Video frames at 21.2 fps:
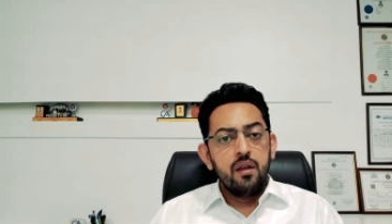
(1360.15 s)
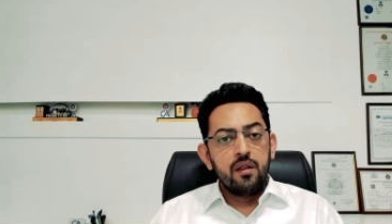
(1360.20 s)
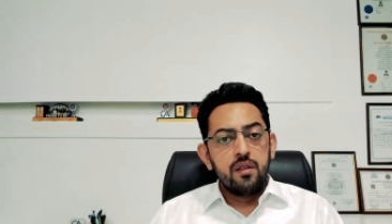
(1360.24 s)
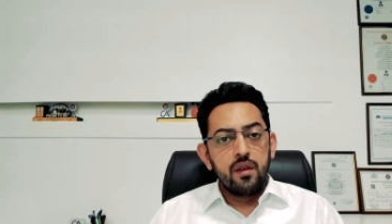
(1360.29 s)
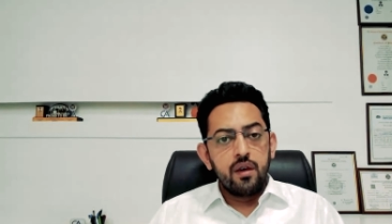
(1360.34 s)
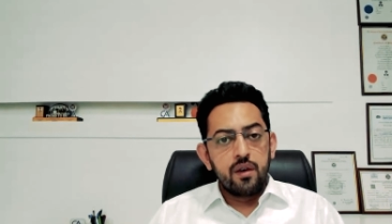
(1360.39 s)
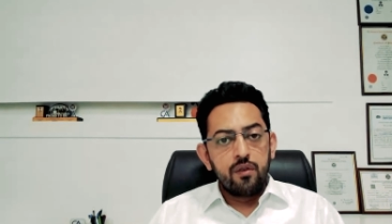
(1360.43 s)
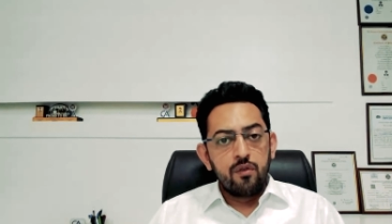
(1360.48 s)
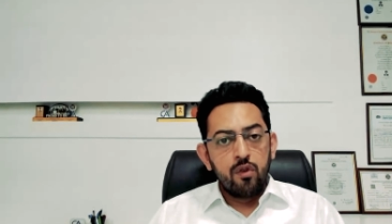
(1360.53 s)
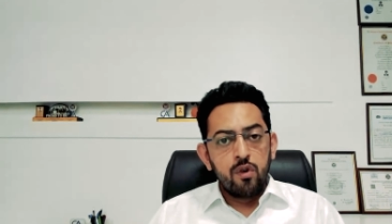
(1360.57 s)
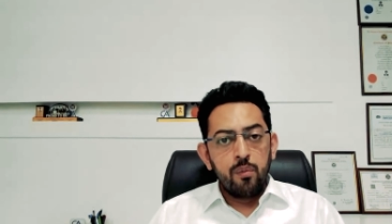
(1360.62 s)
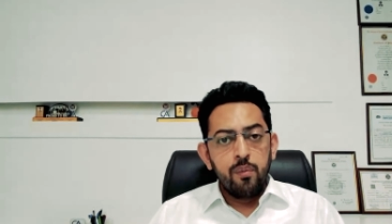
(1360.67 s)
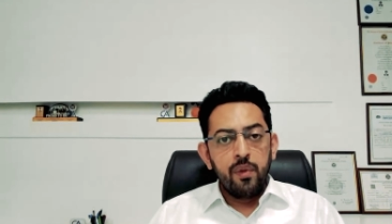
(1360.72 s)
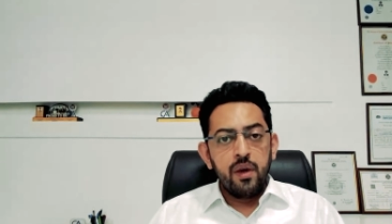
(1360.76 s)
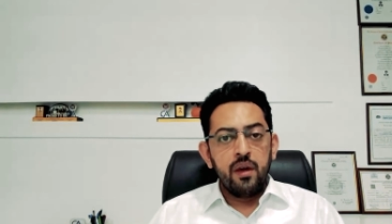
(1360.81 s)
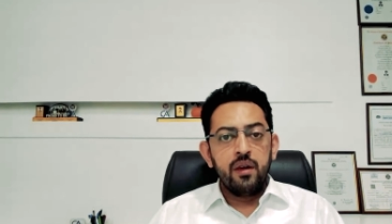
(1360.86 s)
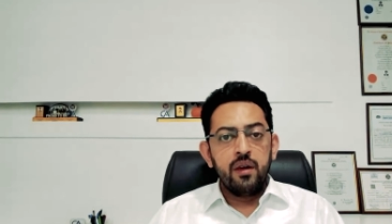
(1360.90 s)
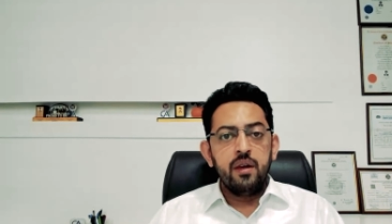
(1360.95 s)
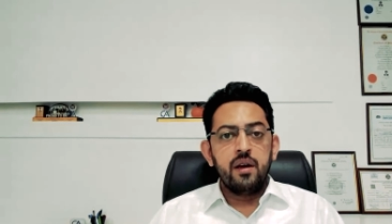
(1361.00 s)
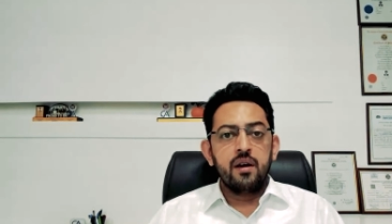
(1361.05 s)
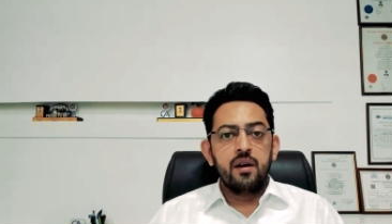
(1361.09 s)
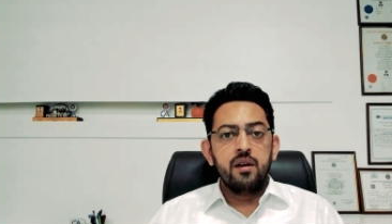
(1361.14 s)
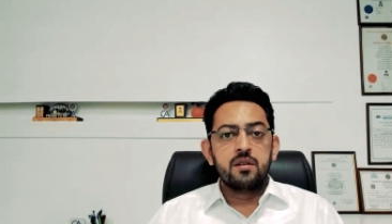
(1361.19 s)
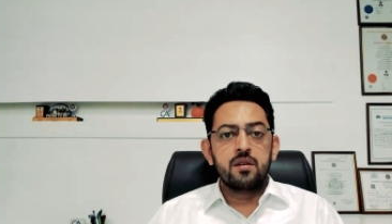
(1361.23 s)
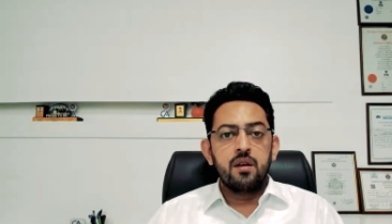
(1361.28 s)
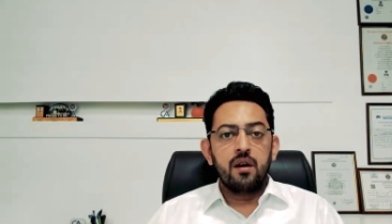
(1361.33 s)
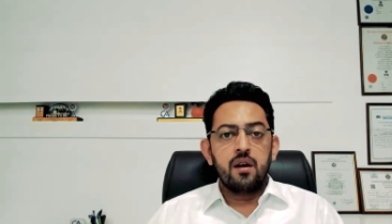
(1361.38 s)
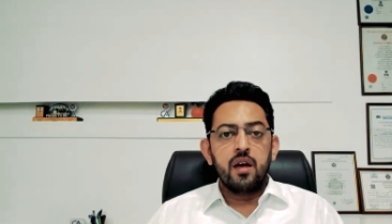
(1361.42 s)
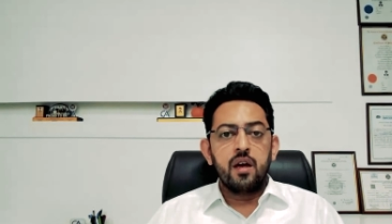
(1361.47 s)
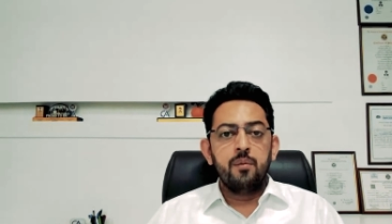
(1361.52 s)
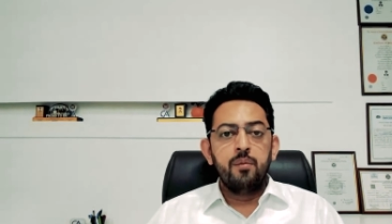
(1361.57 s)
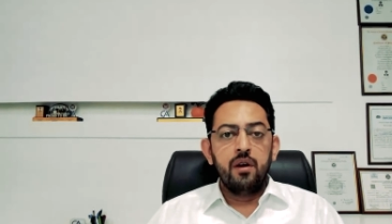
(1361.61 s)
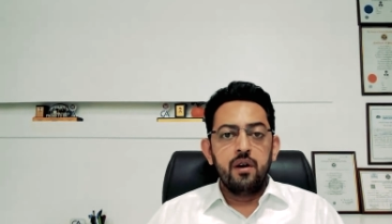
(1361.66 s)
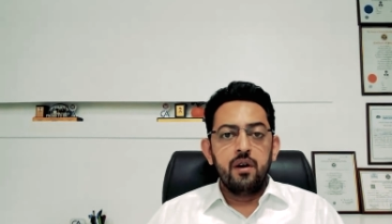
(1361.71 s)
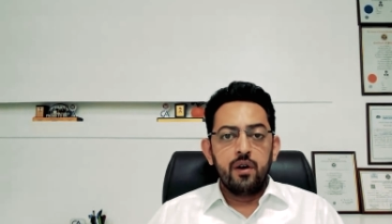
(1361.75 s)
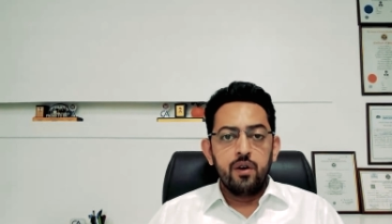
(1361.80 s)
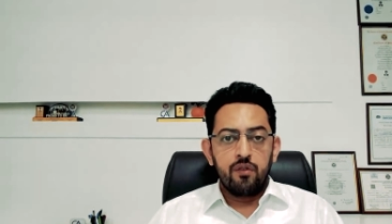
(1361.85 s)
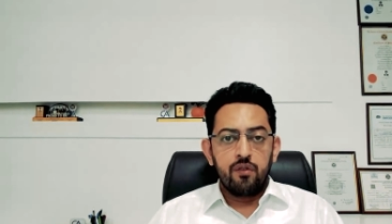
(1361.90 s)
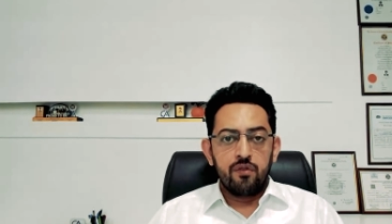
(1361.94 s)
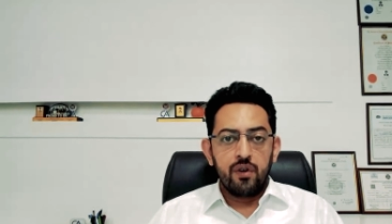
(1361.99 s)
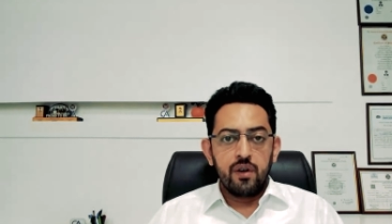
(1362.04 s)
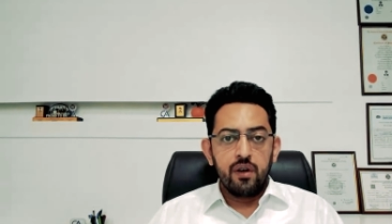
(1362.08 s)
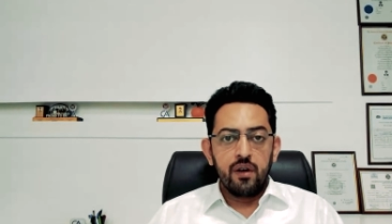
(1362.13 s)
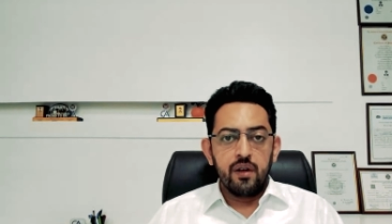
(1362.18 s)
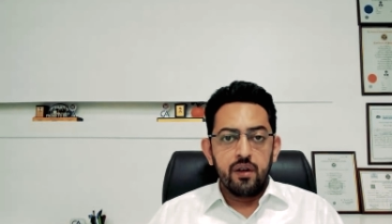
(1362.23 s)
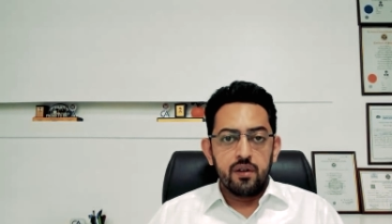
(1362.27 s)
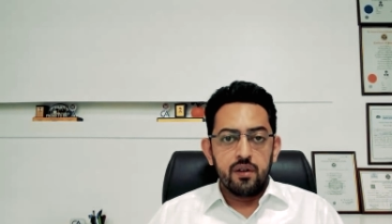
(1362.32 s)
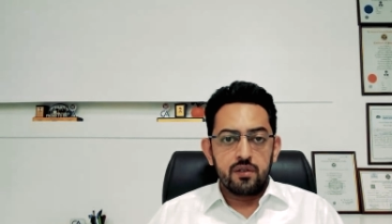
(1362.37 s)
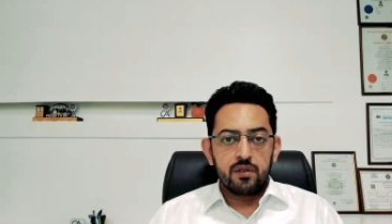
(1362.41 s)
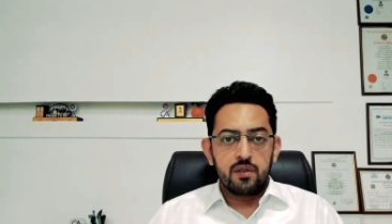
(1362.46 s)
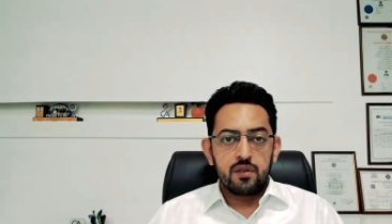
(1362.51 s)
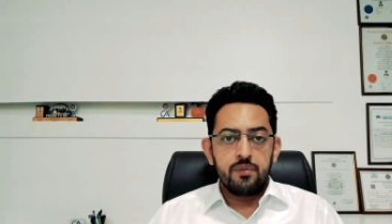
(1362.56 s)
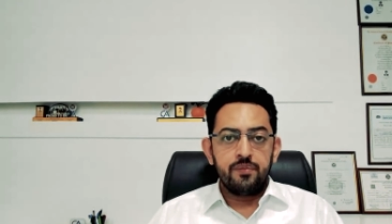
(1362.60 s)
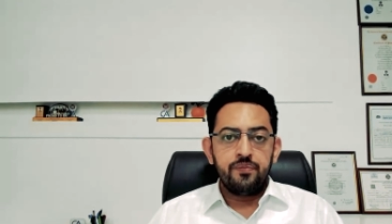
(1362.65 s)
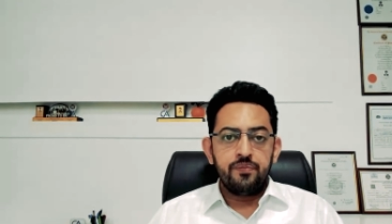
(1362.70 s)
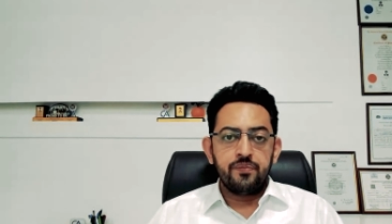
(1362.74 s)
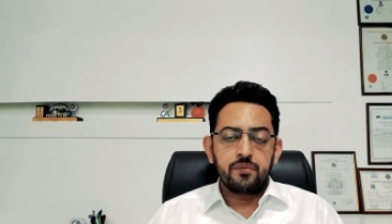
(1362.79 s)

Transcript: there won't be any additional liability of TDS.